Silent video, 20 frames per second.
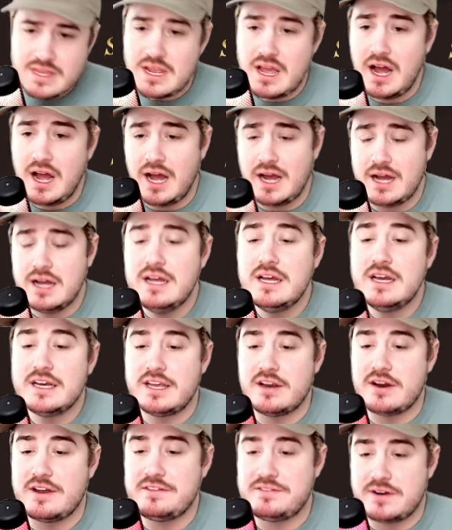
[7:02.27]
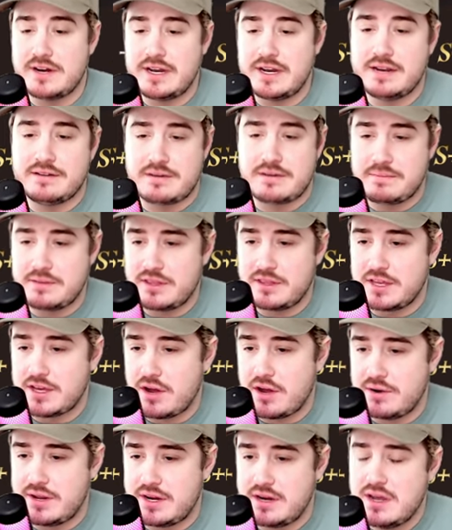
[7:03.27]
Uh, Gear Aid three completely
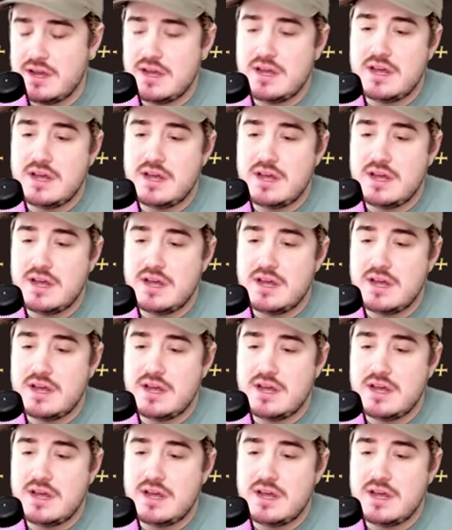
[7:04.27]
goated.